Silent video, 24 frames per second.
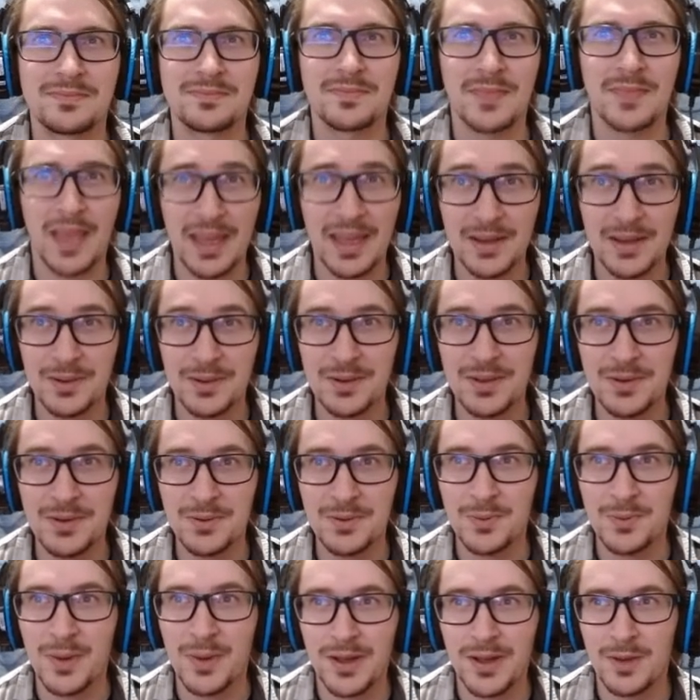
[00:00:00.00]
I don't know.
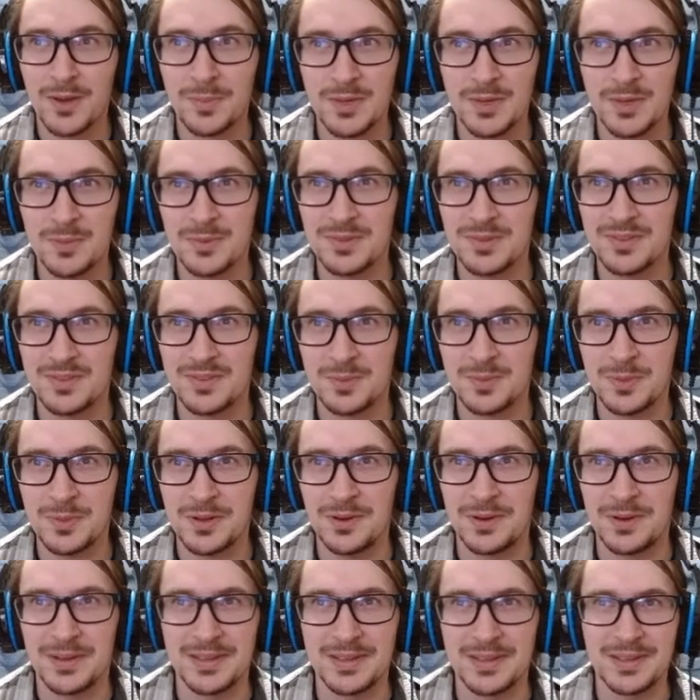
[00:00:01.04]
Why are people
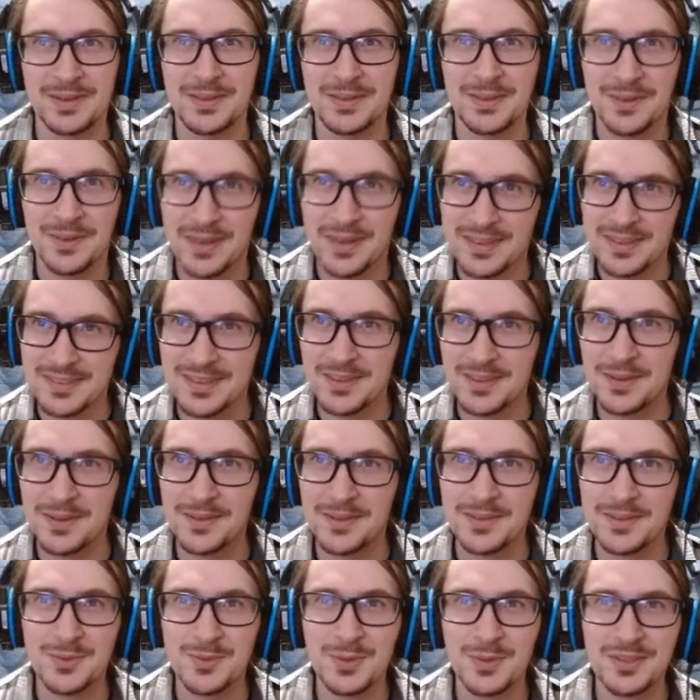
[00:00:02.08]
disappearing? You're asking all
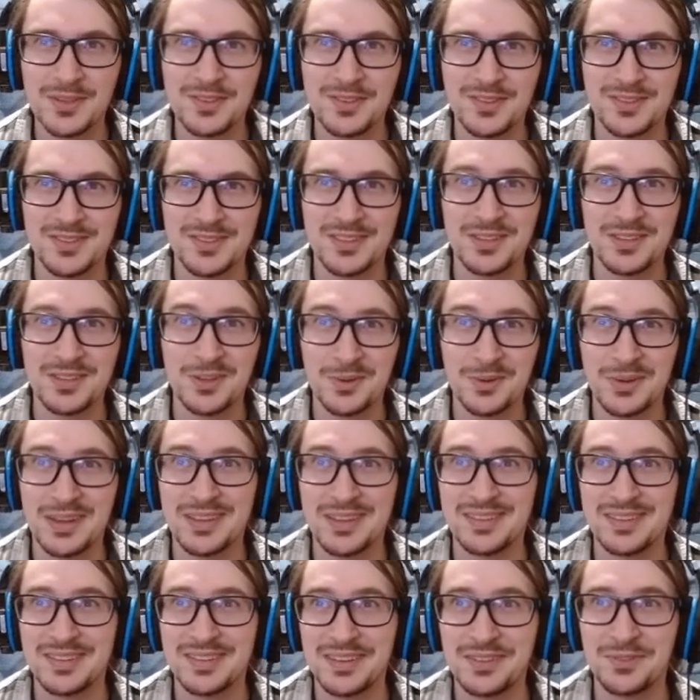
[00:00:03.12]
these questions that no one
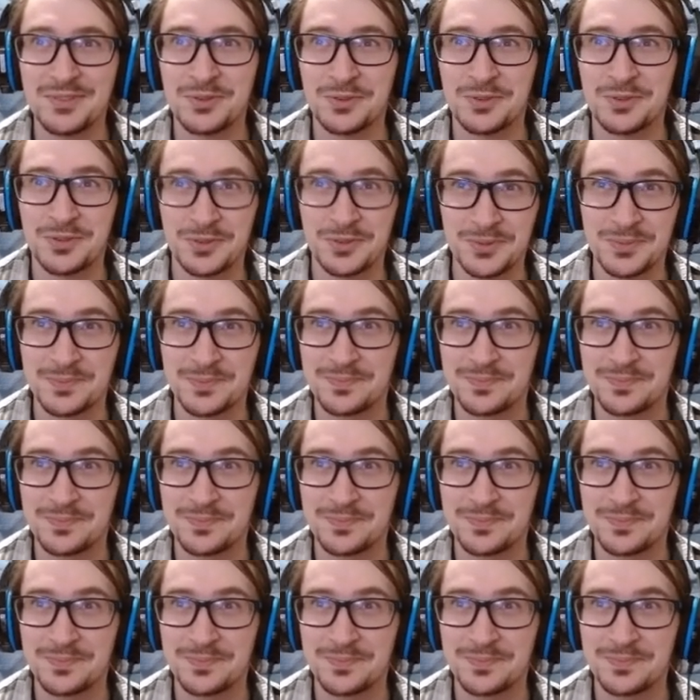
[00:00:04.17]
has an answer to.